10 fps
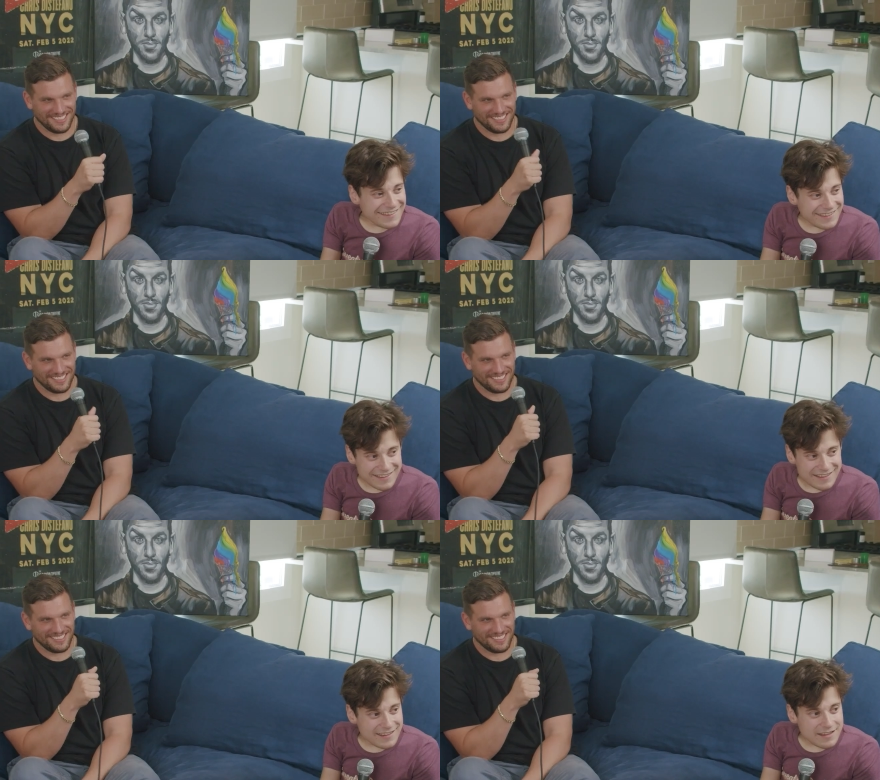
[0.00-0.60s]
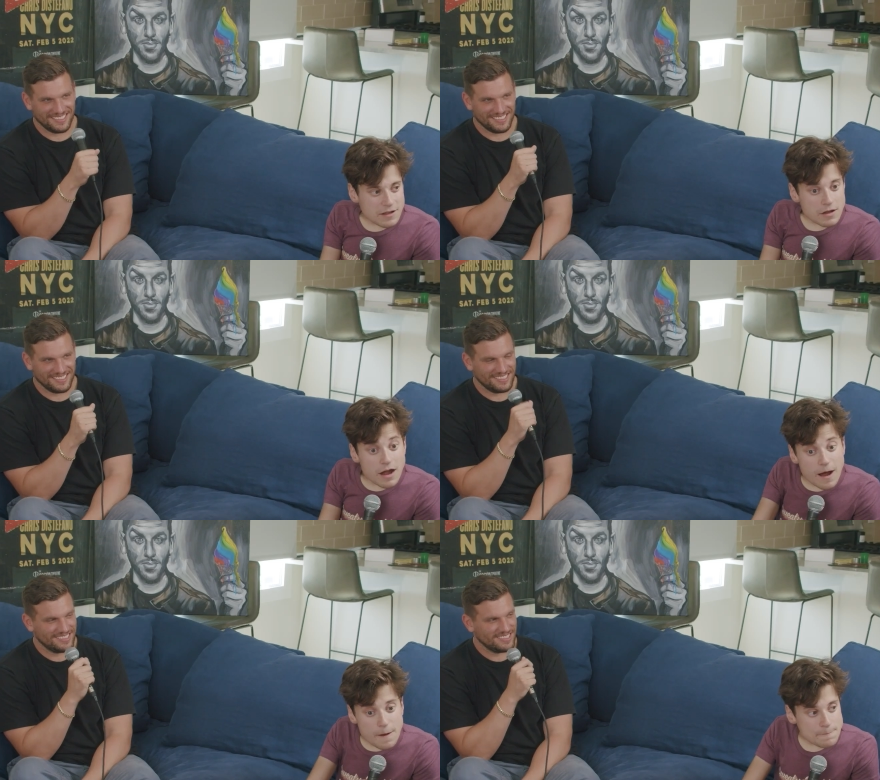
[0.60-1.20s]
Speaker 1: sober.
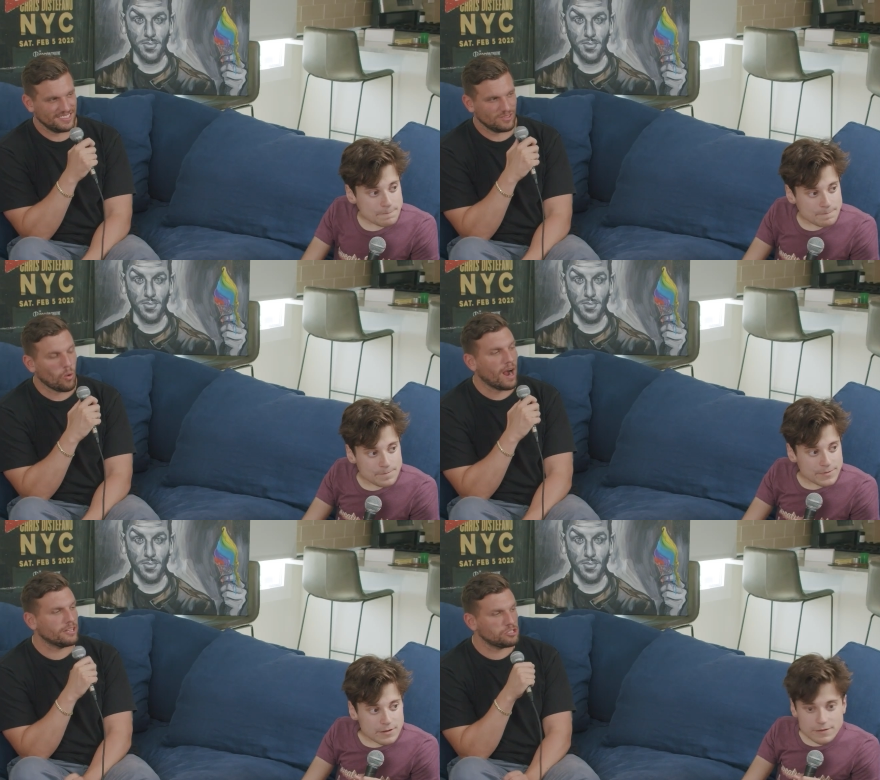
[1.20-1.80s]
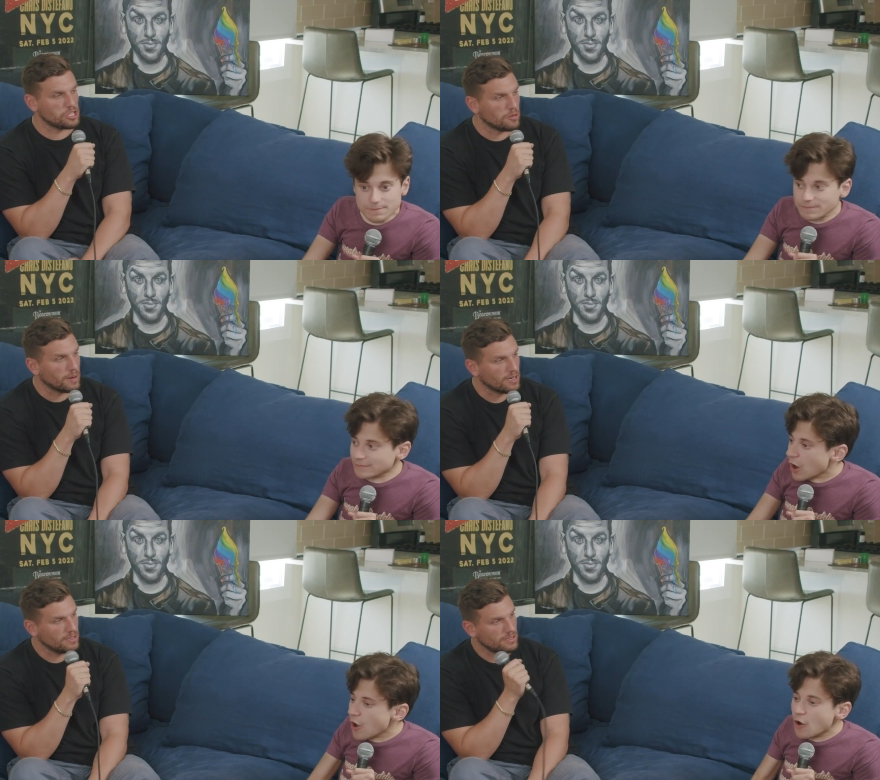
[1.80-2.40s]
Huh? Why are, Why are you
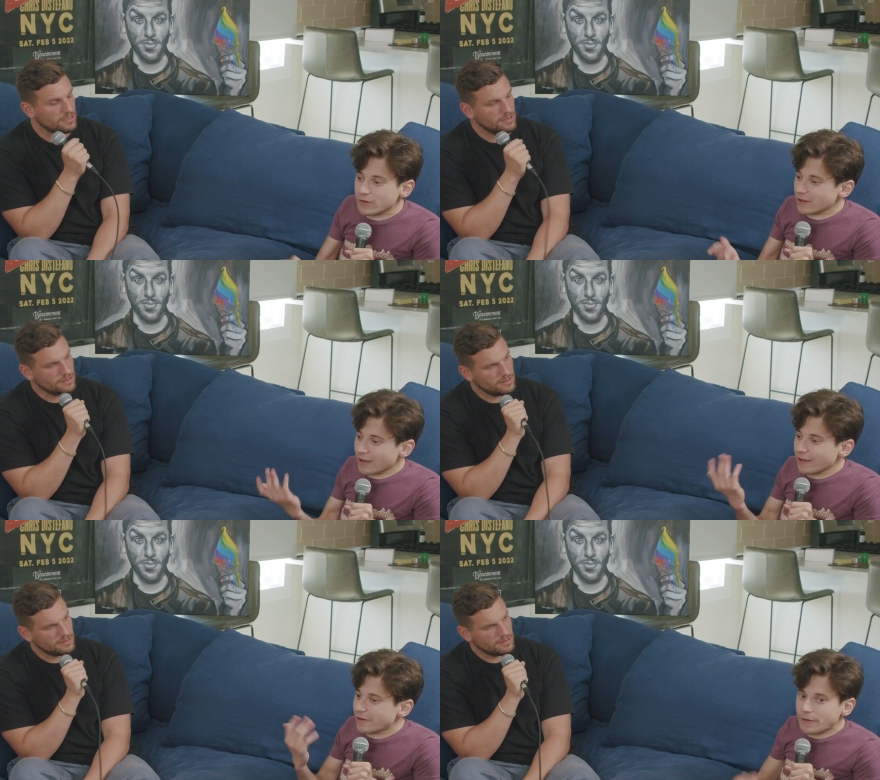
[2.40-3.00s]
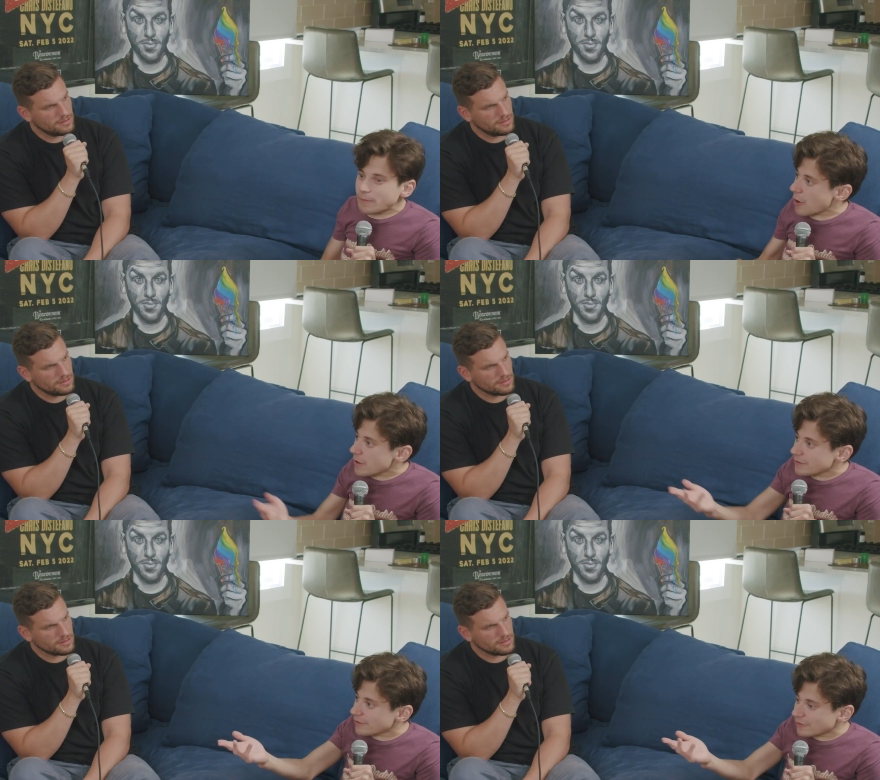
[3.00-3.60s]
sober? Oh god, I don't know.
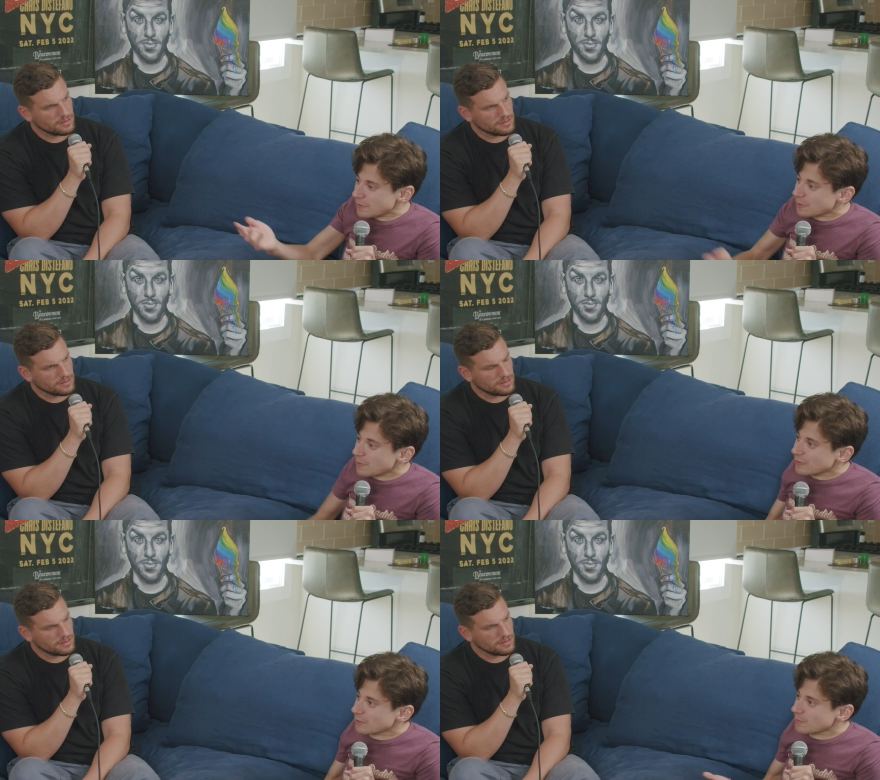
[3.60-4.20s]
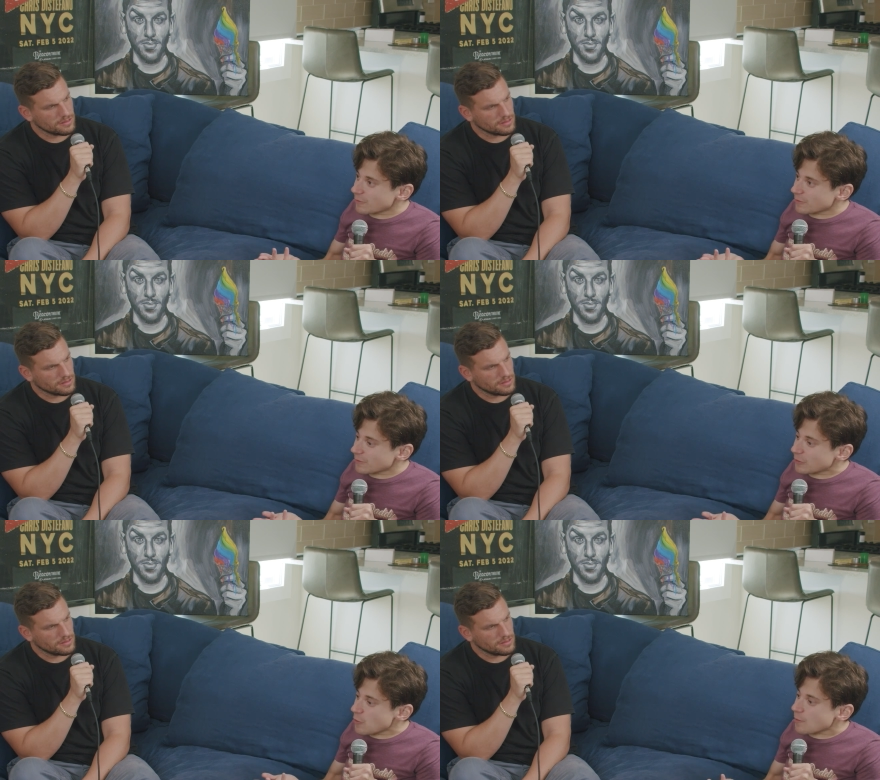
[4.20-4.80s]
Probably the similar reason with
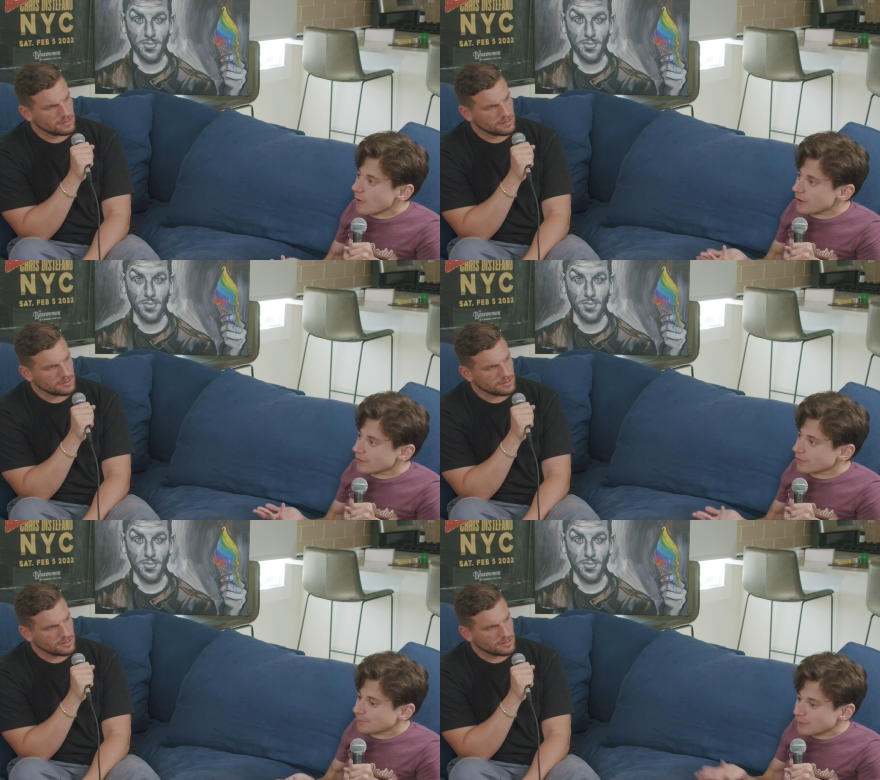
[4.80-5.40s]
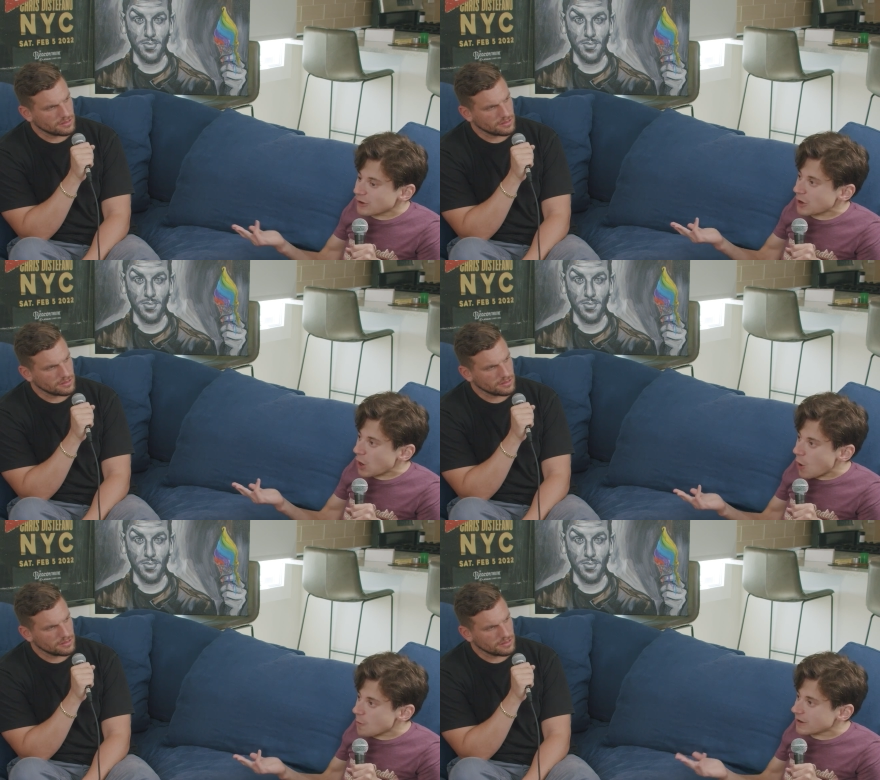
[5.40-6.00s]
you, probably just being a
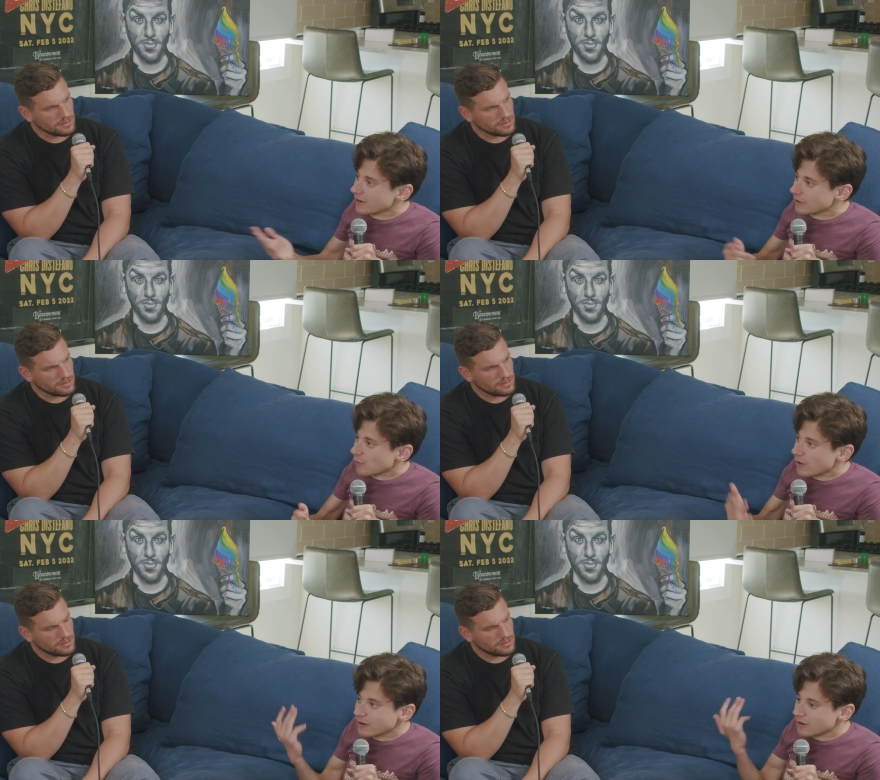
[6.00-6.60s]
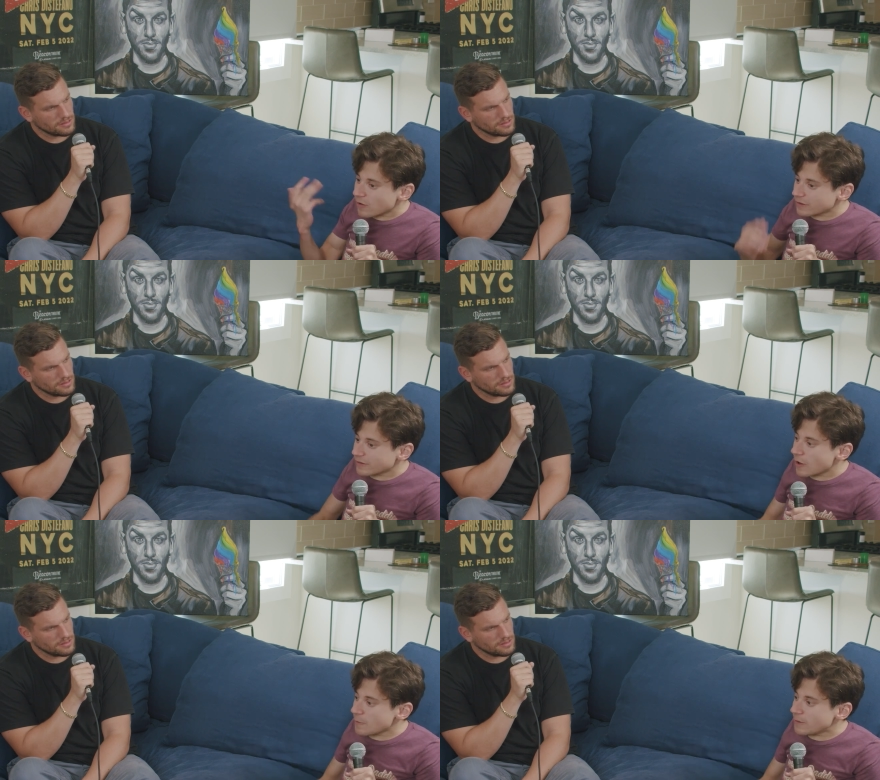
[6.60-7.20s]
comic and drinking all the
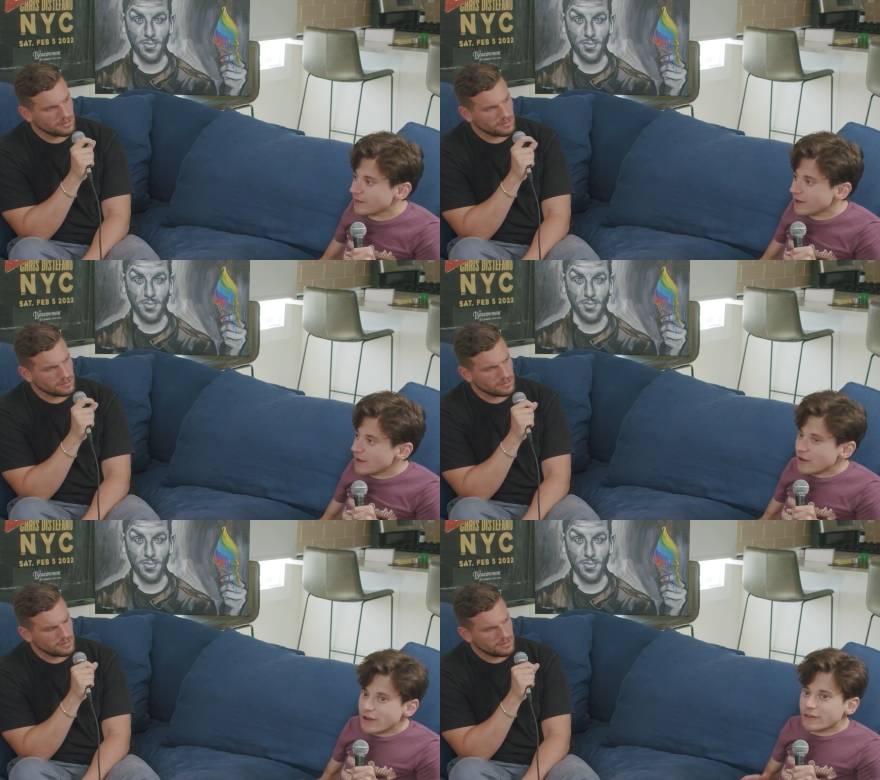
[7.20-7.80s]
time. and, Yeah.